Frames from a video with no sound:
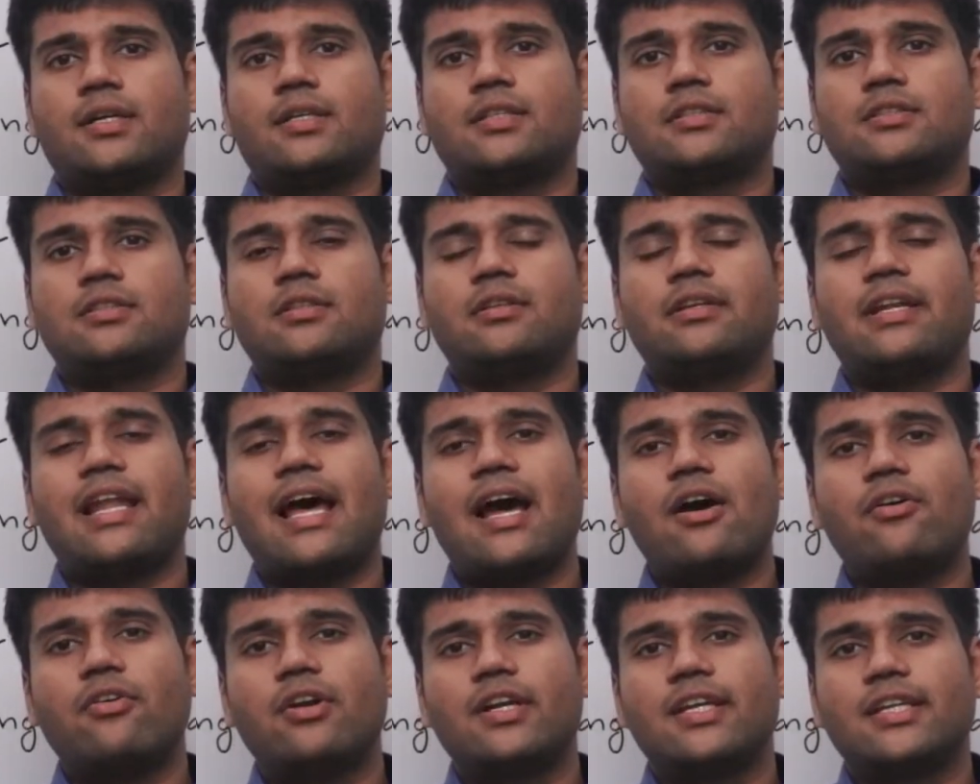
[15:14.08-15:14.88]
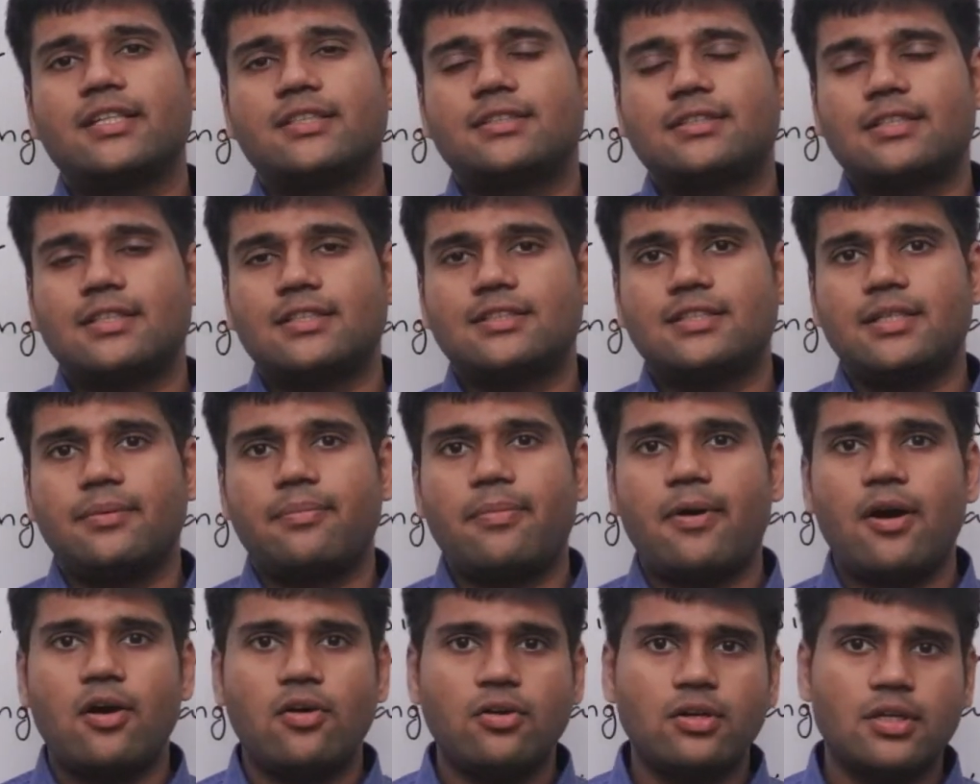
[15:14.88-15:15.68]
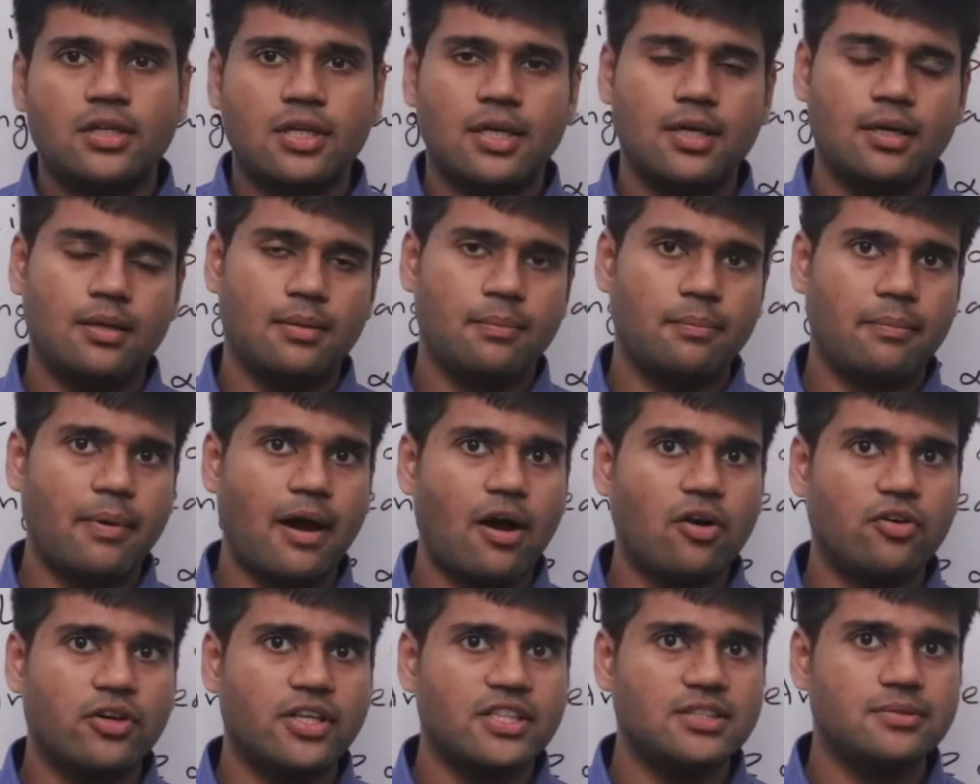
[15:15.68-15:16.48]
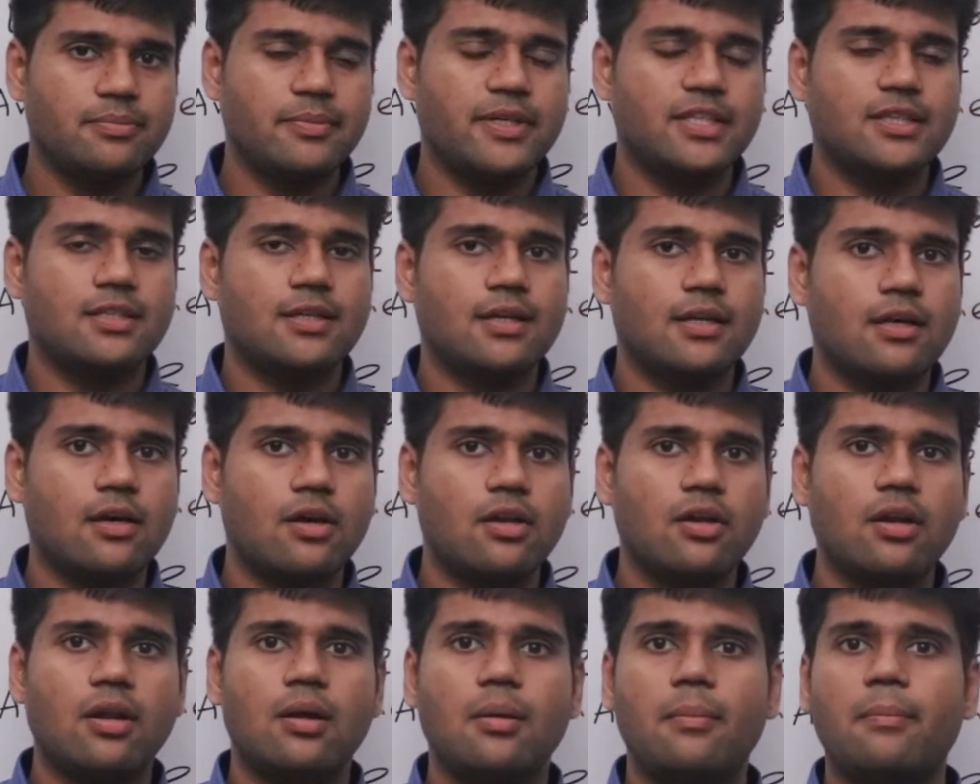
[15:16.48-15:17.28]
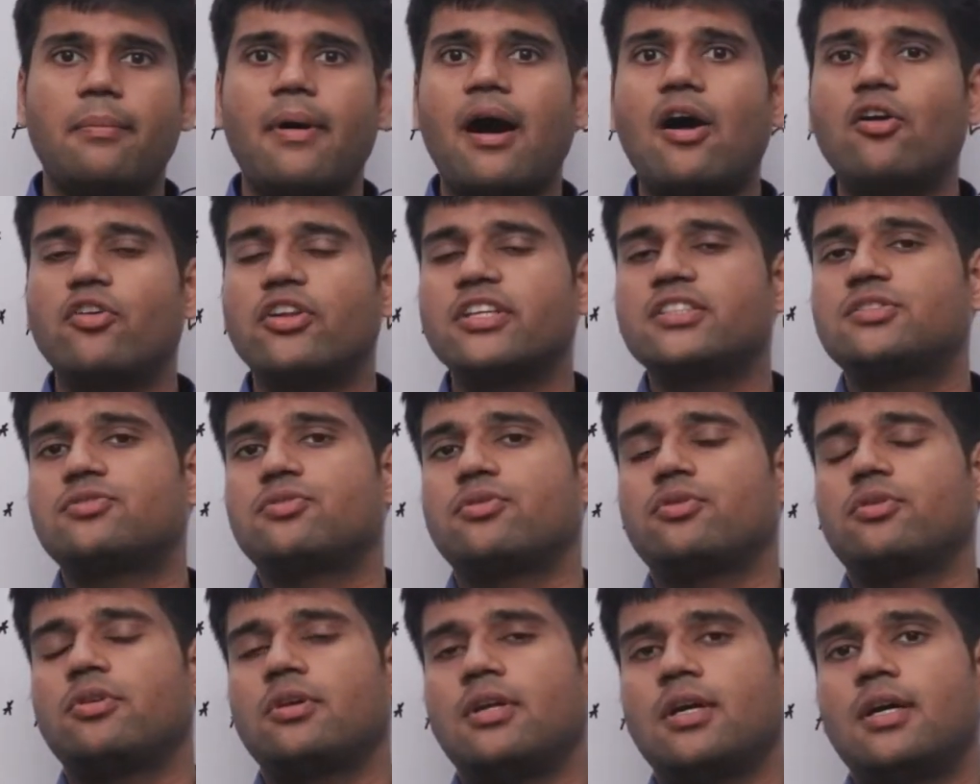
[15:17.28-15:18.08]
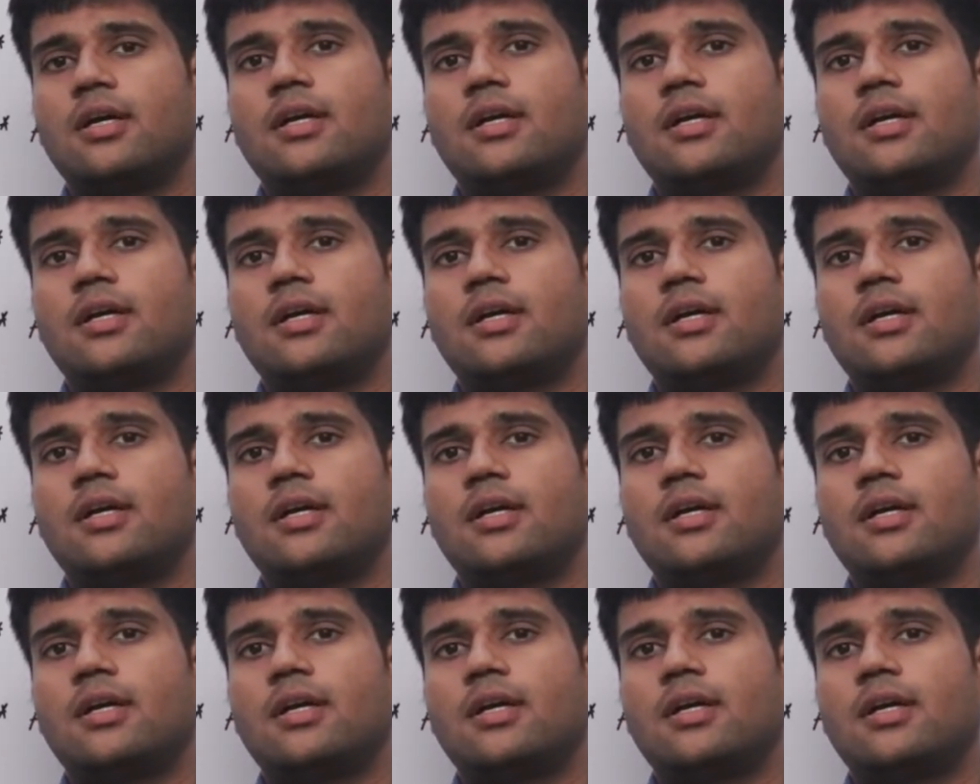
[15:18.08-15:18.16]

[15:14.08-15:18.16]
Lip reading: So now we'll discuss about Bowditch method or Bowditch rule.